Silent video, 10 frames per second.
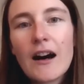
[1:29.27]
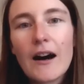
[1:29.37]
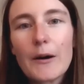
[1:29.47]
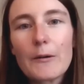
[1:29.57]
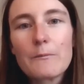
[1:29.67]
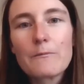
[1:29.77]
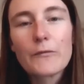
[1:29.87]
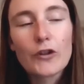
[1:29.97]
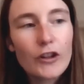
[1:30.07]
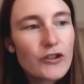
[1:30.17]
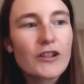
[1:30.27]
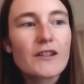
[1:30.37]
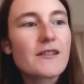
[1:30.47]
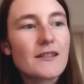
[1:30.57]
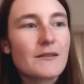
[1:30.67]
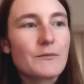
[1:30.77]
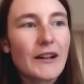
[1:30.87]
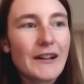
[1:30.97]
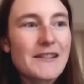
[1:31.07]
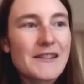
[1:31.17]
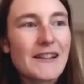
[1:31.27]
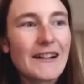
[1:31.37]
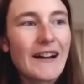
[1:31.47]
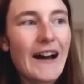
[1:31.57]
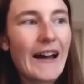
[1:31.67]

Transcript: um, not just because uh,